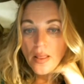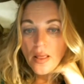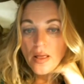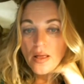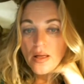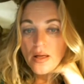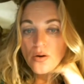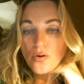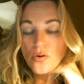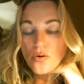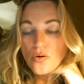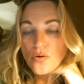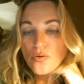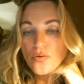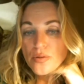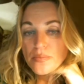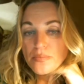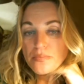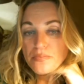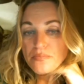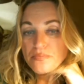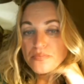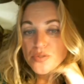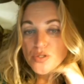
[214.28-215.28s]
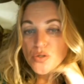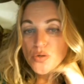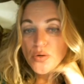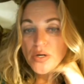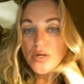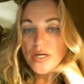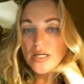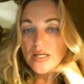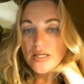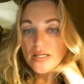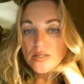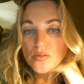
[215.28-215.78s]
or the
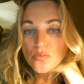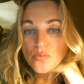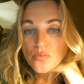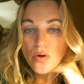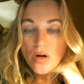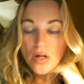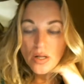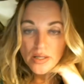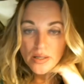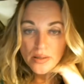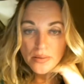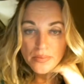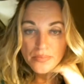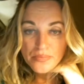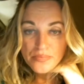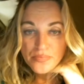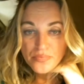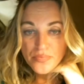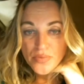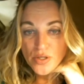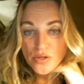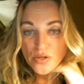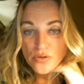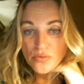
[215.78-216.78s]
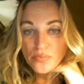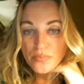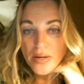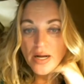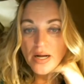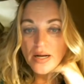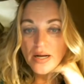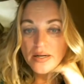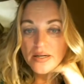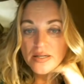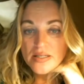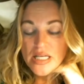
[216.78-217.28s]
toilet while your
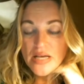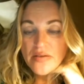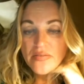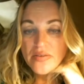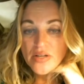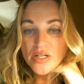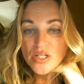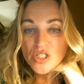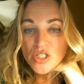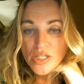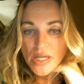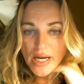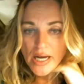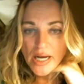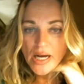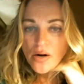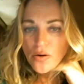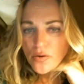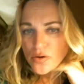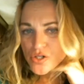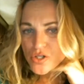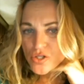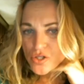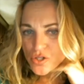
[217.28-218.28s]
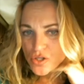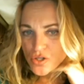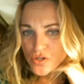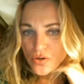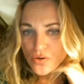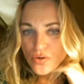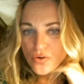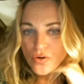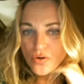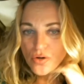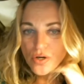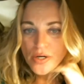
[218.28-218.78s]
partner's having a shower and just
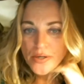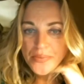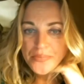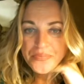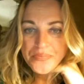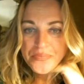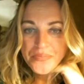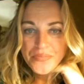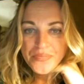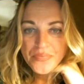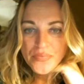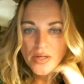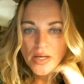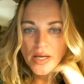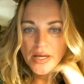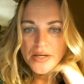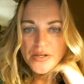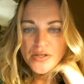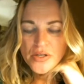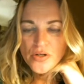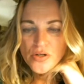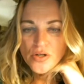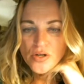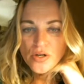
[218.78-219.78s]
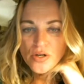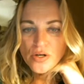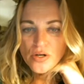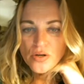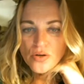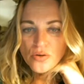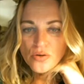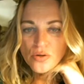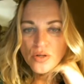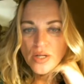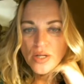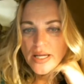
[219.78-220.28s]
talk, and you're not at
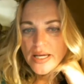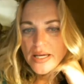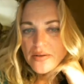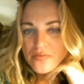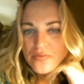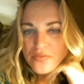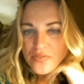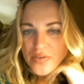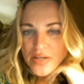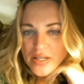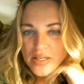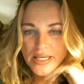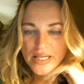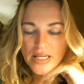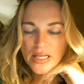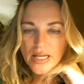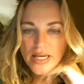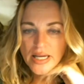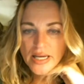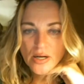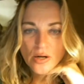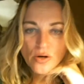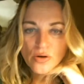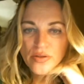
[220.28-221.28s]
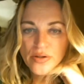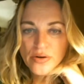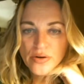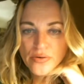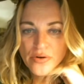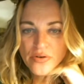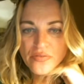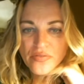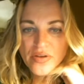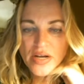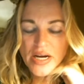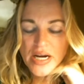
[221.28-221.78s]
all like feeling like, oh, they're
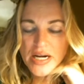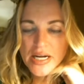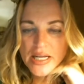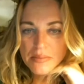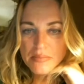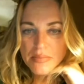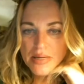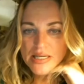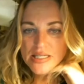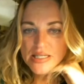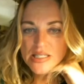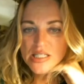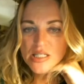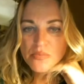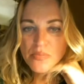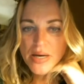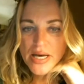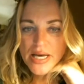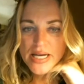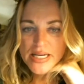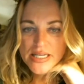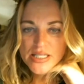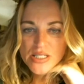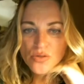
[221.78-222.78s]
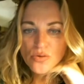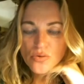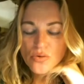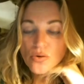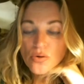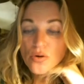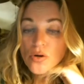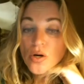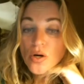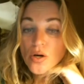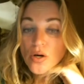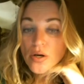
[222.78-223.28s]
invading my space, or
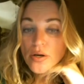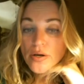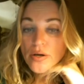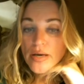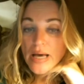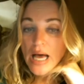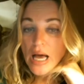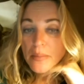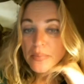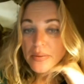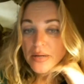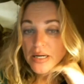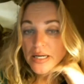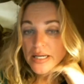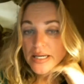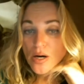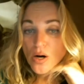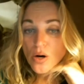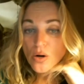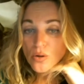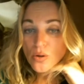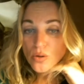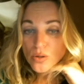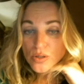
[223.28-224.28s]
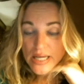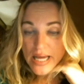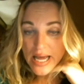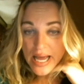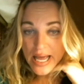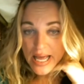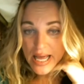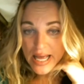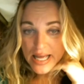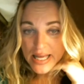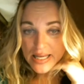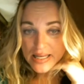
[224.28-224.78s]
you happily hold
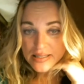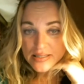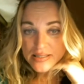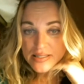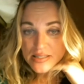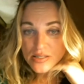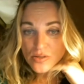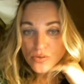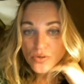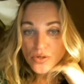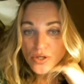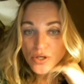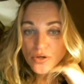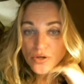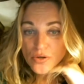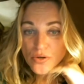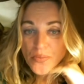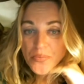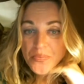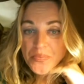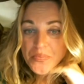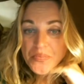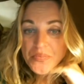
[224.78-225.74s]
hands, or you'll